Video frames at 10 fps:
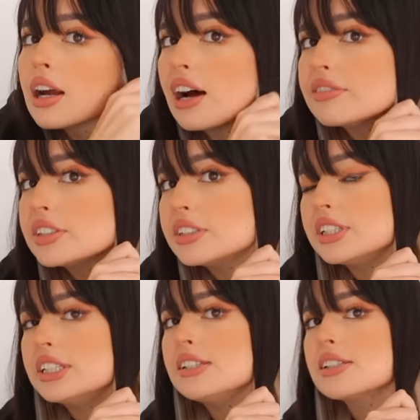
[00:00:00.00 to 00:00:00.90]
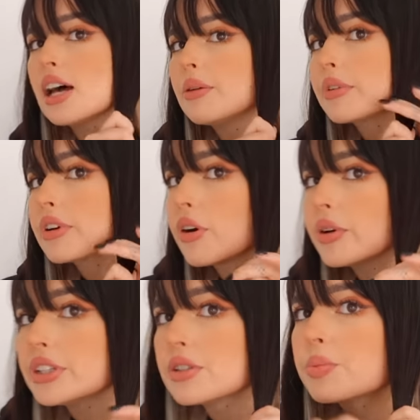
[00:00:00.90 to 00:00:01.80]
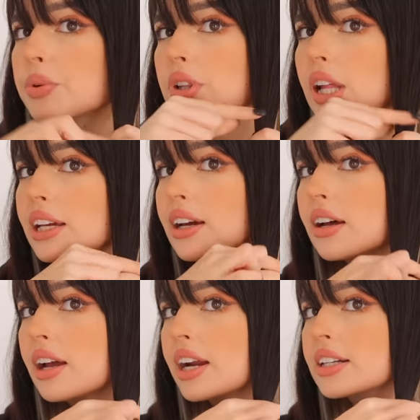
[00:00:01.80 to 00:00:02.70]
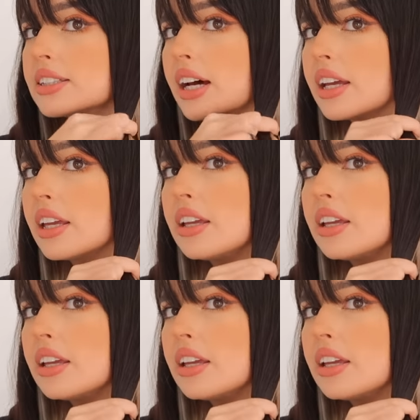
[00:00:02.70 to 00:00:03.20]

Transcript: After this, I'm going to put like a hair tie